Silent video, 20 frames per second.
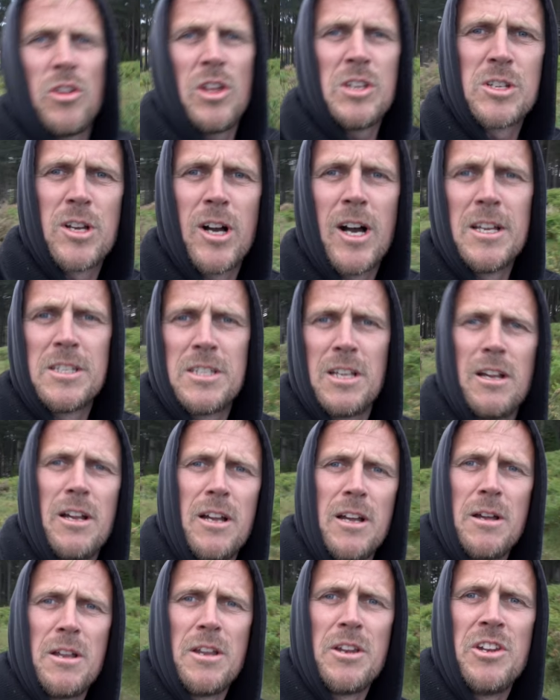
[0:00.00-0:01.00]
These guys
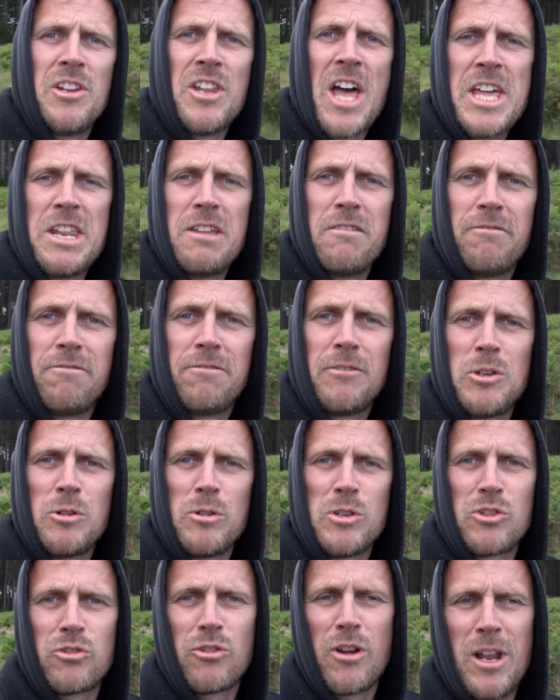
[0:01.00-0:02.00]
are native to
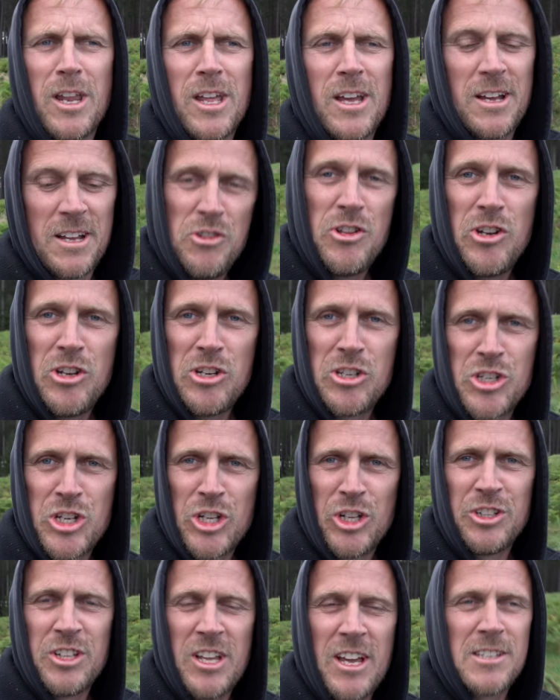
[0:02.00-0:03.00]
Australia. They're just
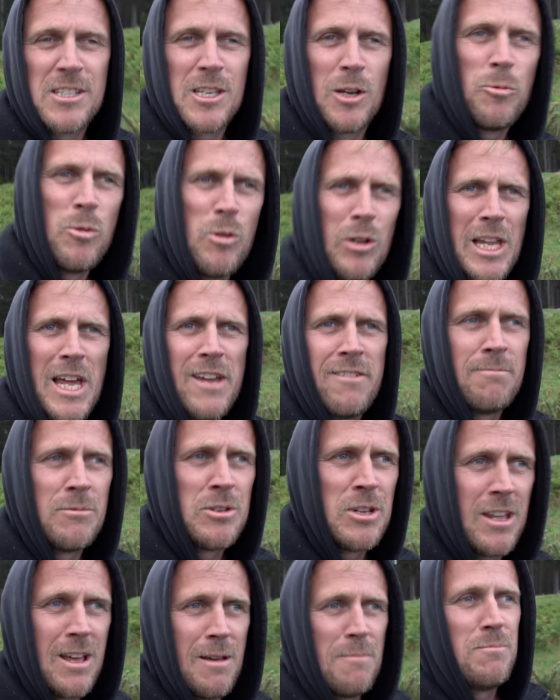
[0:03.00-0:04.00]
chilling there, so we'll leave them
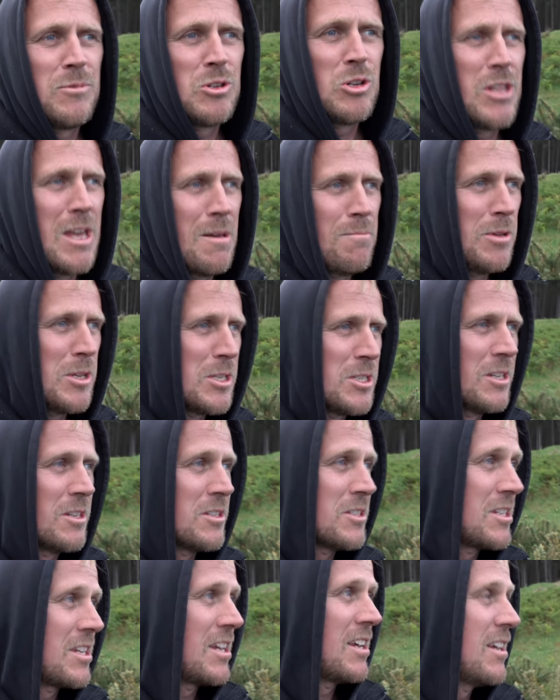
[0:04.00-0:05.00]
to their, to their
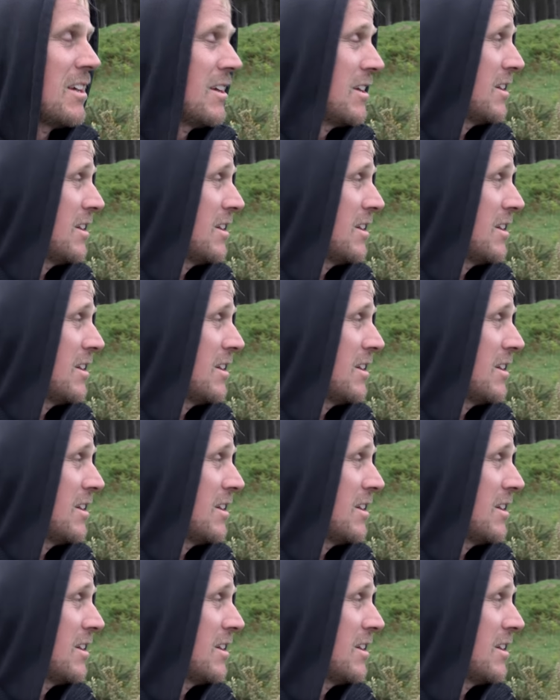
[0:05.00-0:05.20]
business.